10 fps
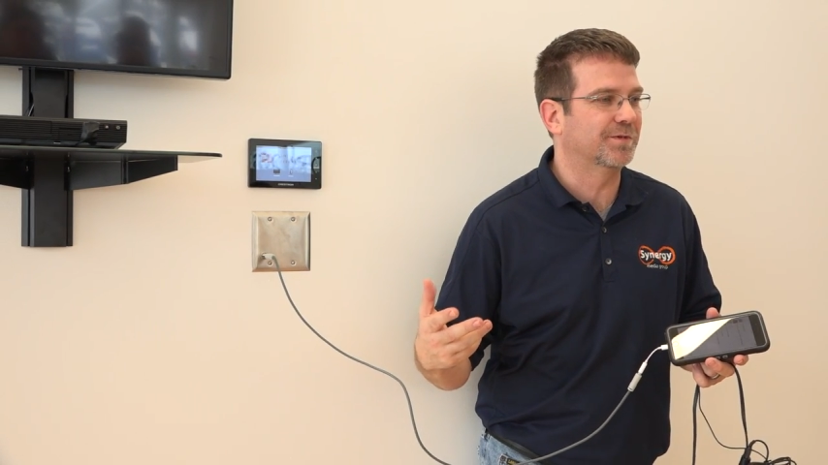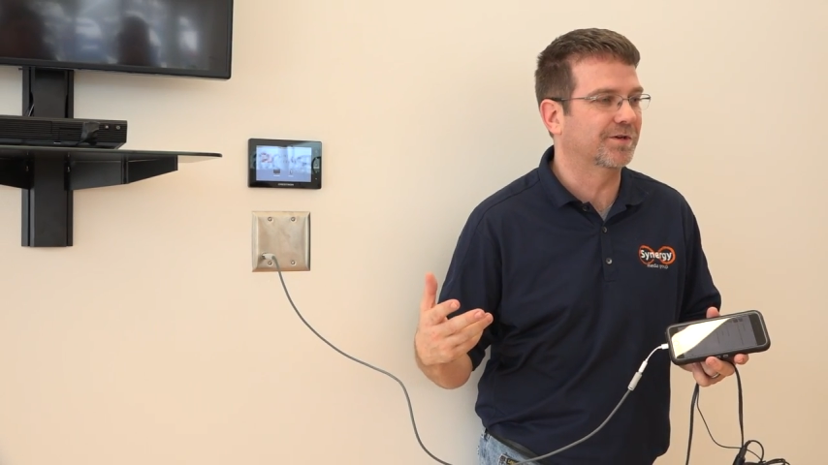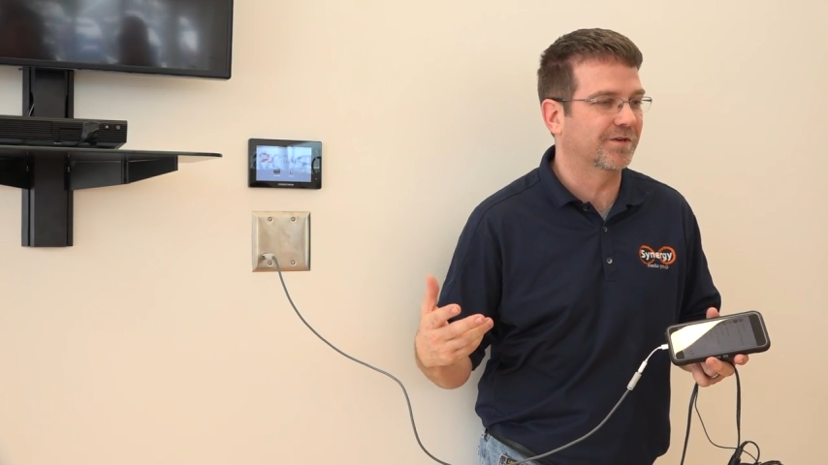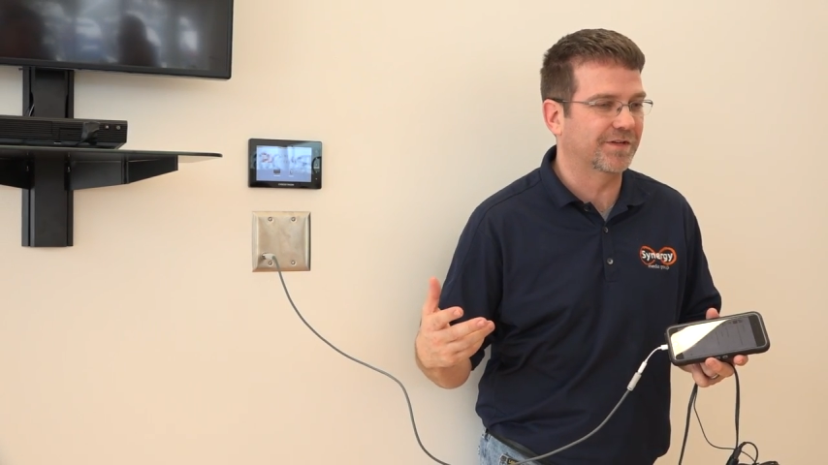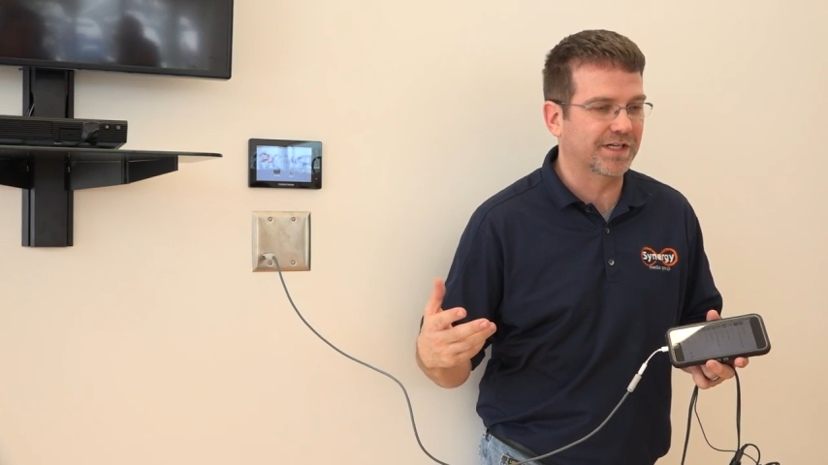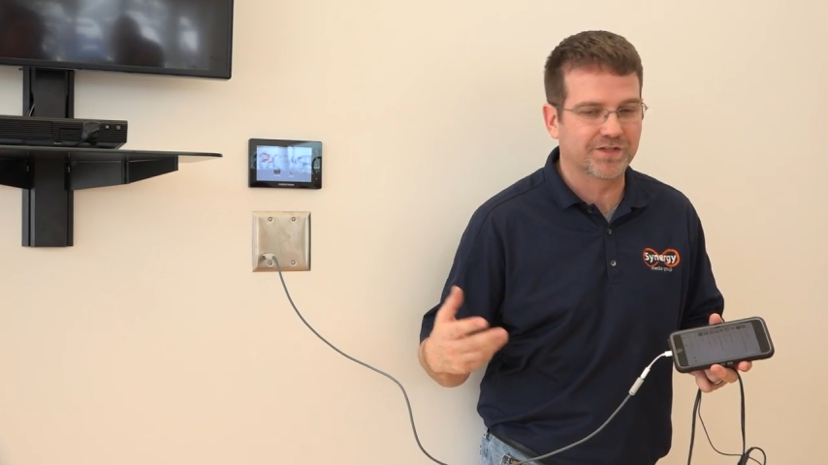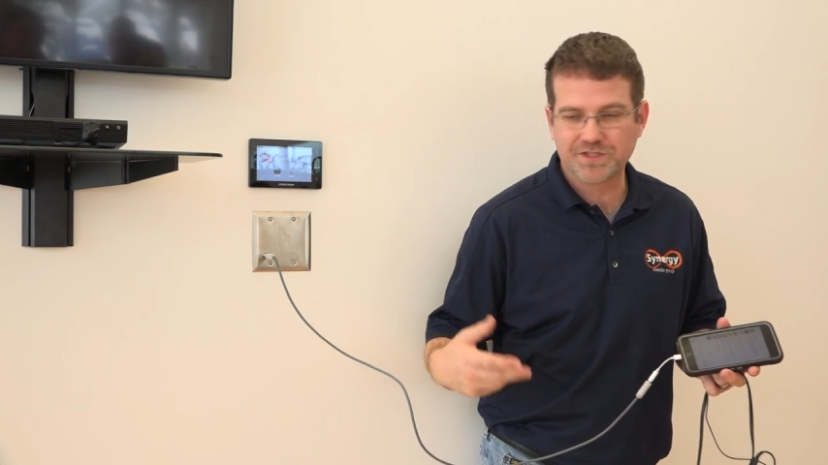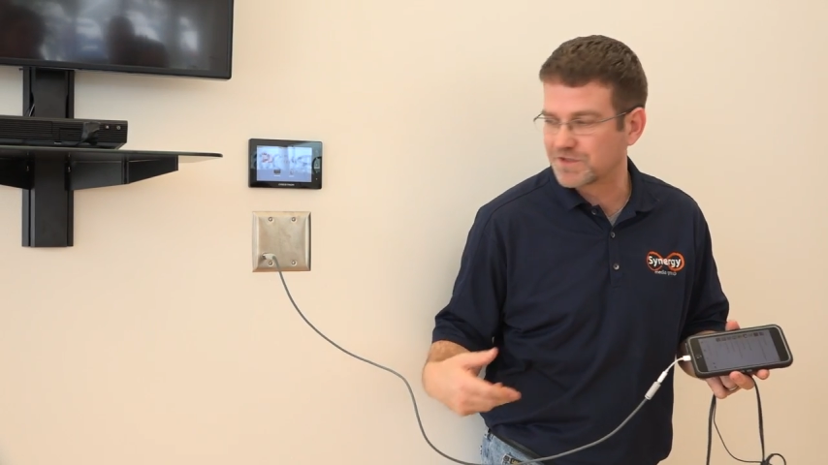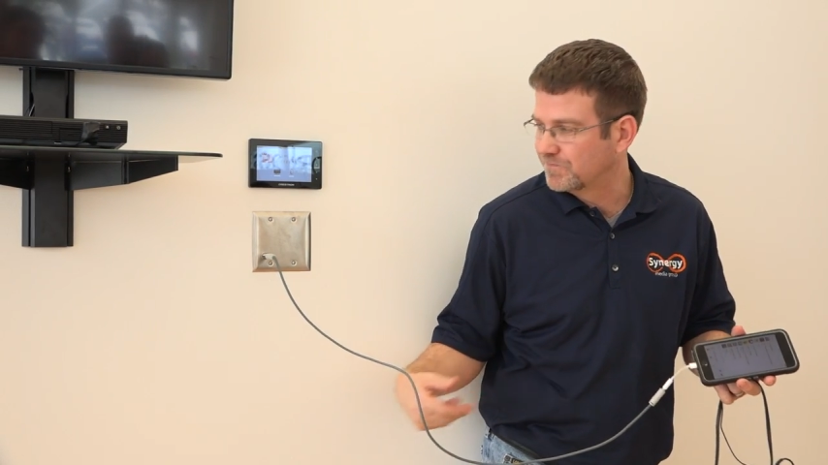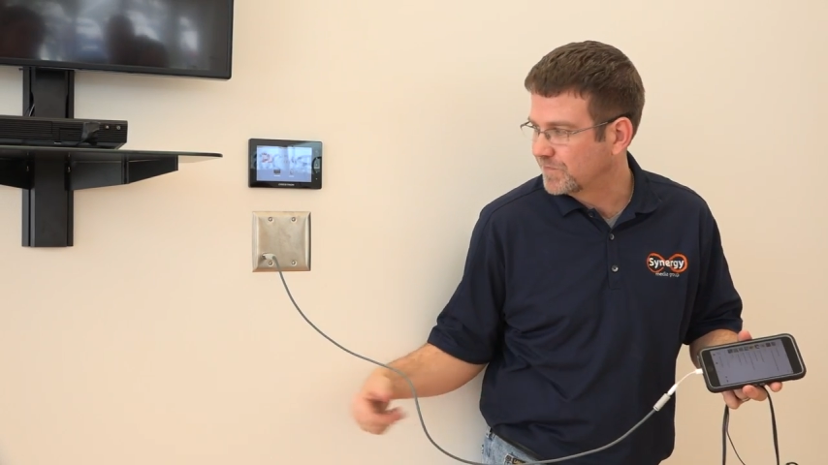we don't have any others.
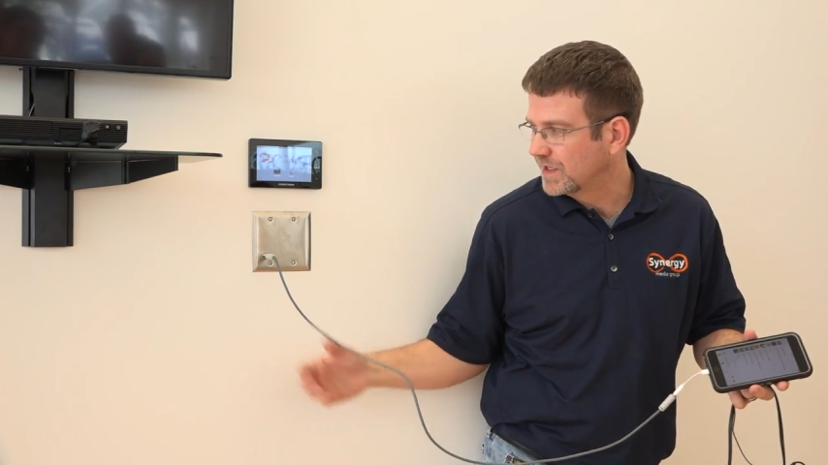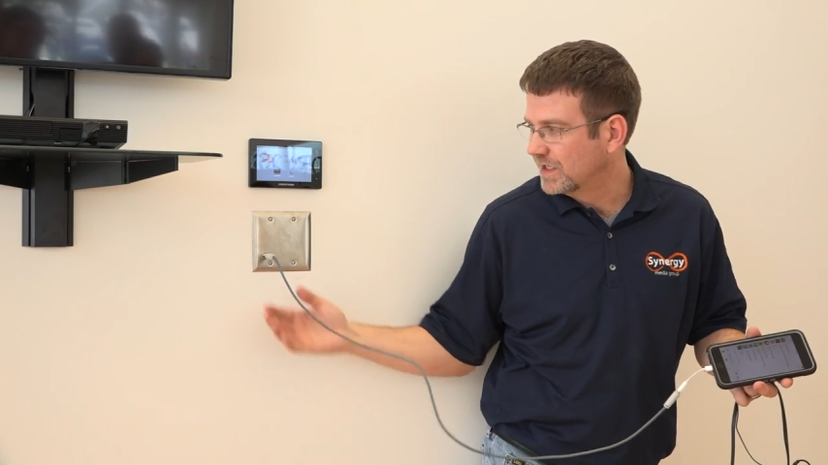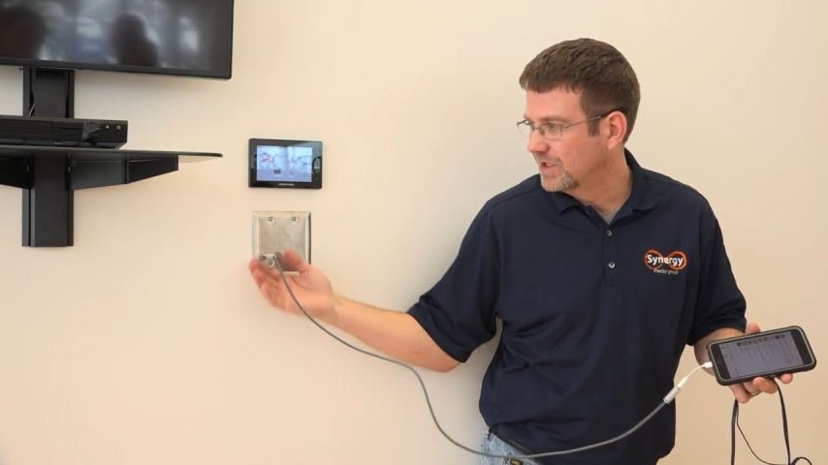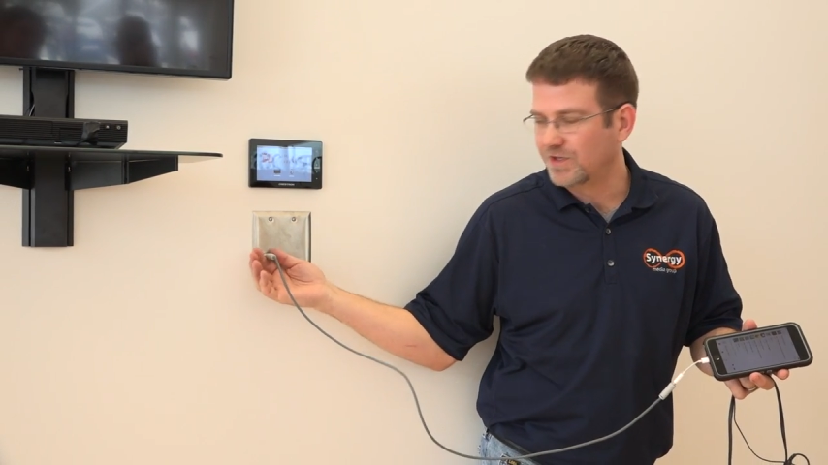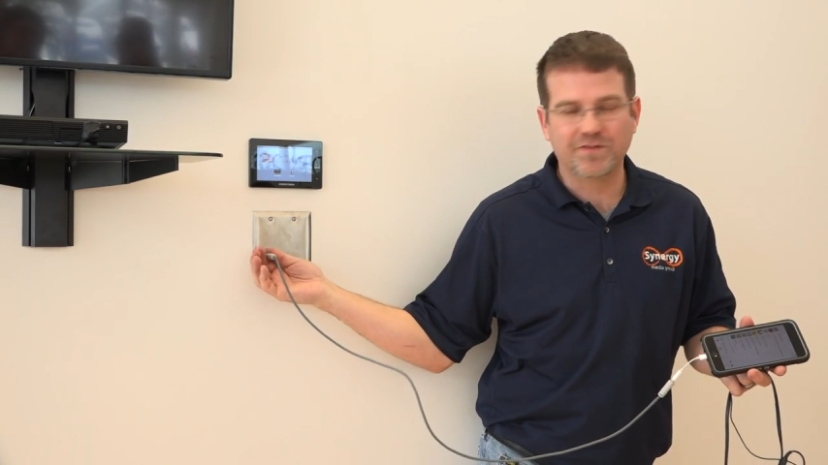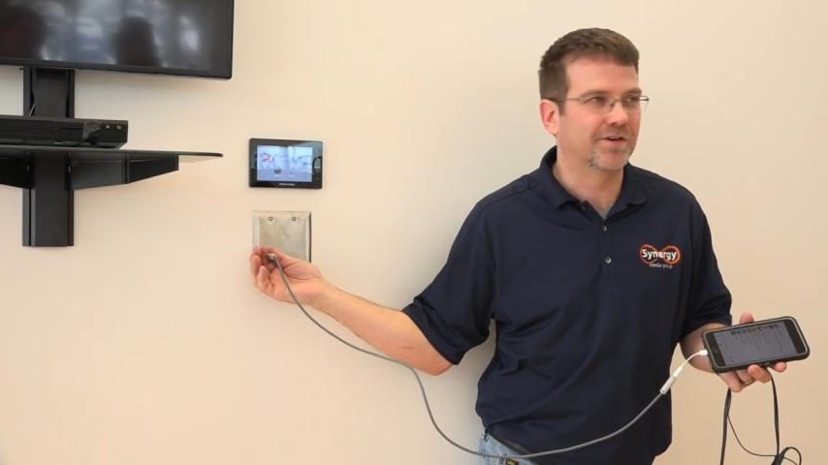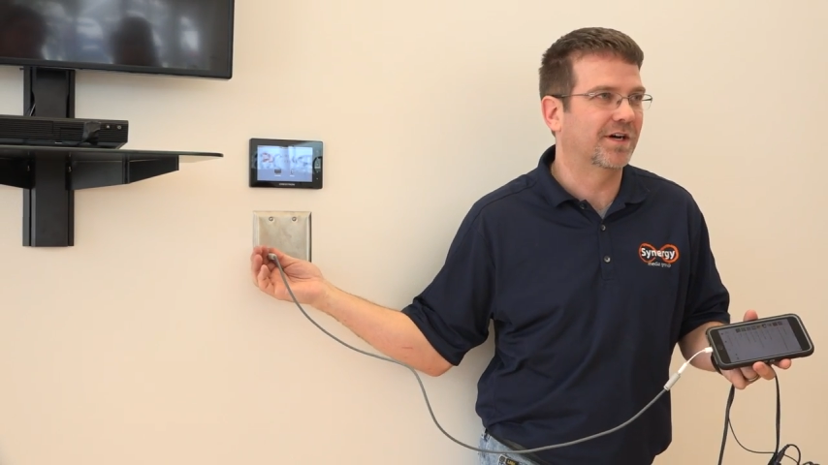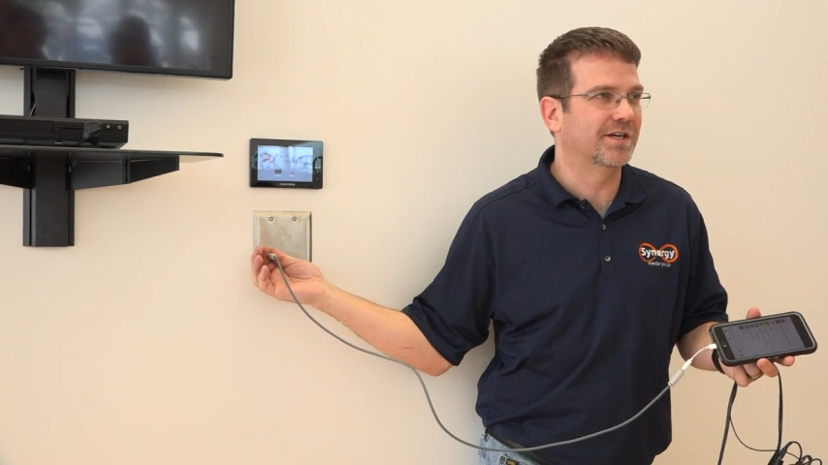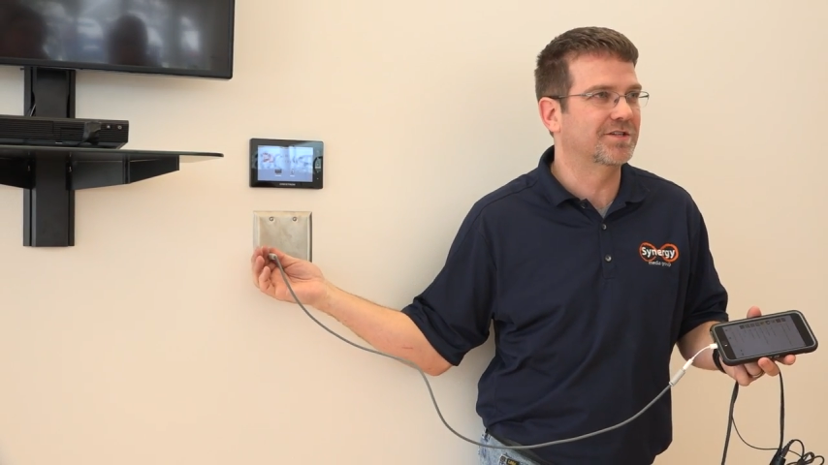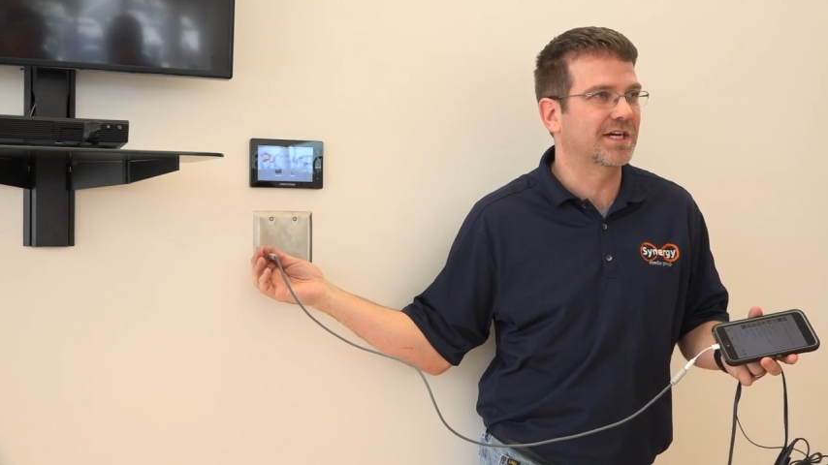You have an
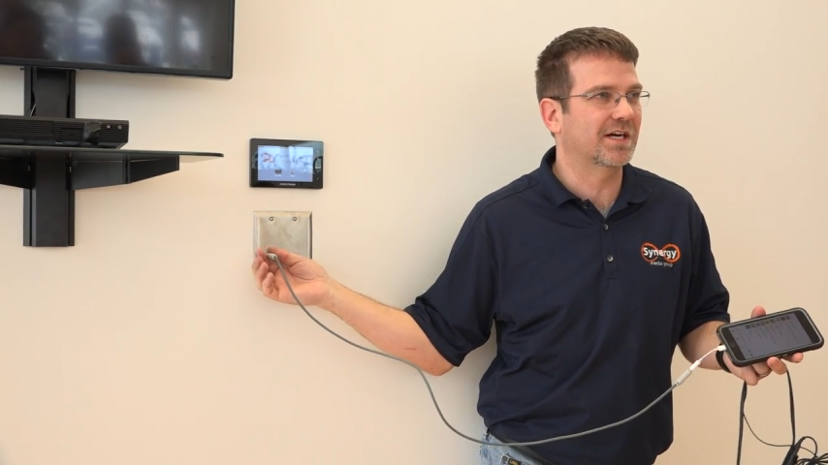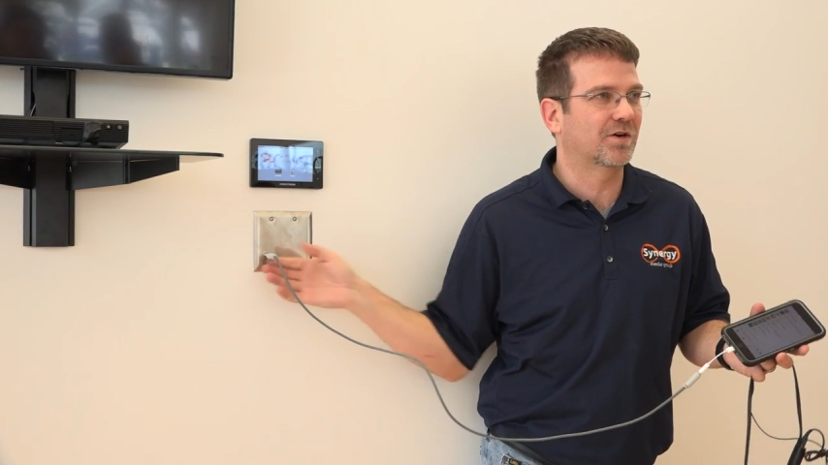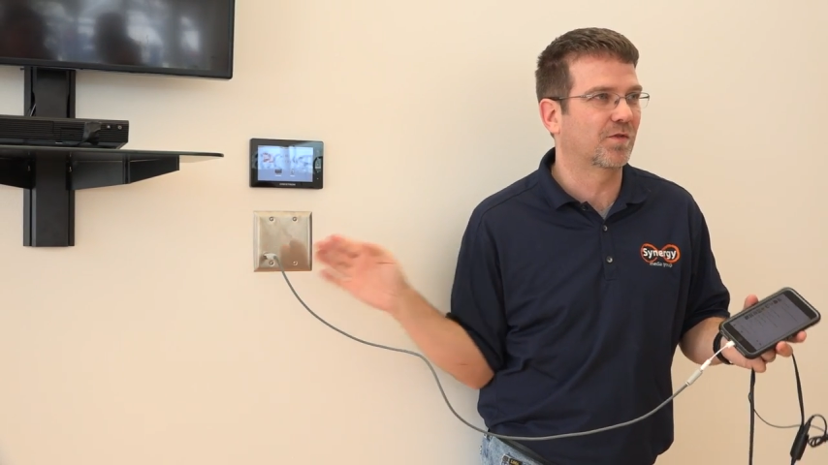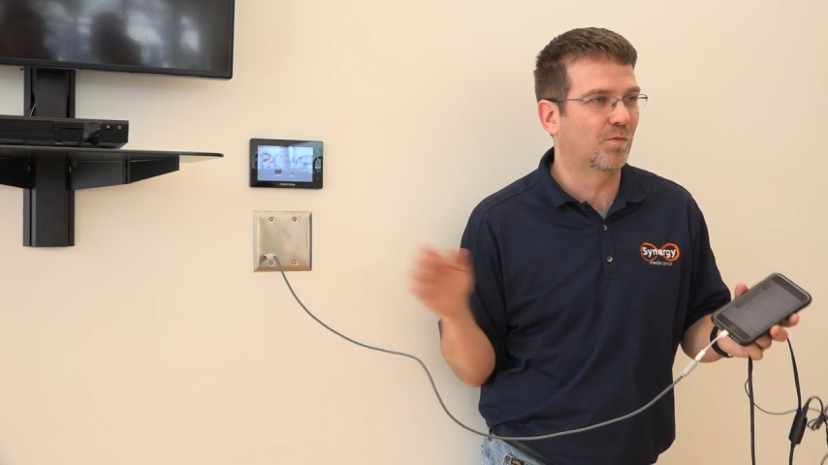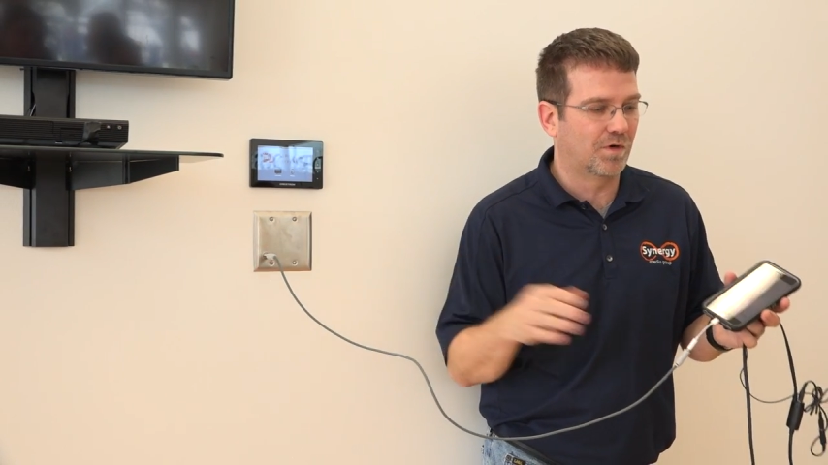audio jack on the